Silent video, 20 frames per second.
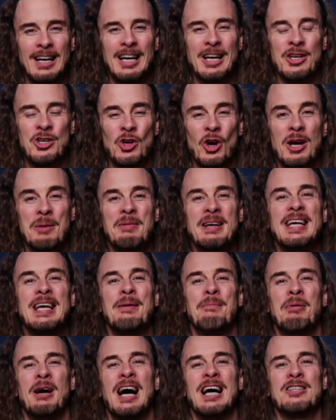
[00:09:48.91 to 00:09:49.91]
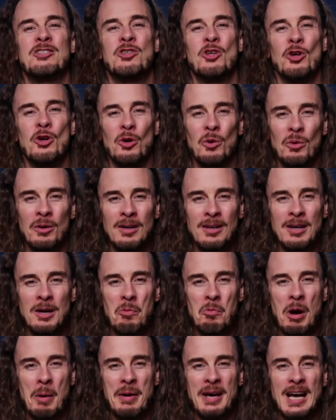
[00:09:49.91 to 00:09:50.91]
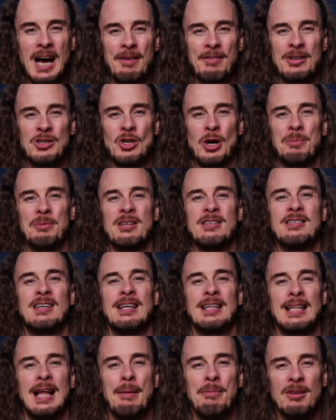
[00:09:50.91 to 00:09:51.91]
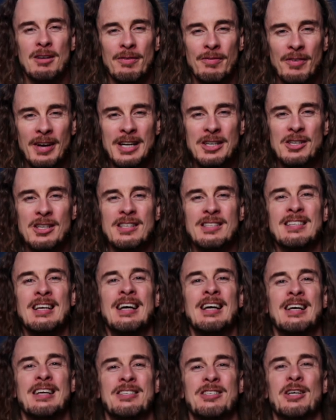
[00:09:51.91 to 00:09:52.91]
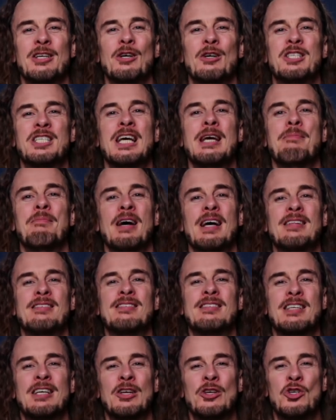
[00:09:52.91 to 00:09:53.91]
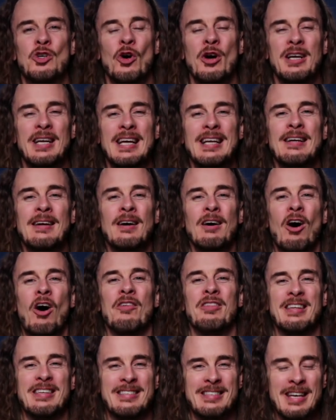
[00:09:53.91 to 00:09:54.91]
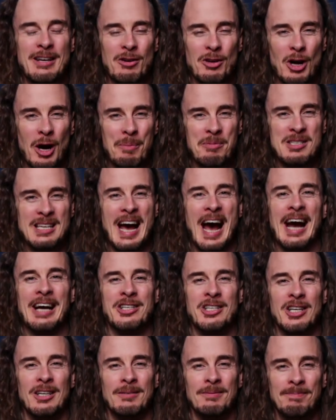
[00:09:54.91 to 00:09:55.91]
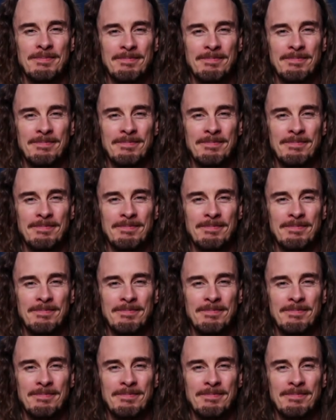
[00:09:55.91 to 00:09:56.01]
Join me in part two, where we cover Doppler's collaborative features so your teammates can join in on the secret ops action.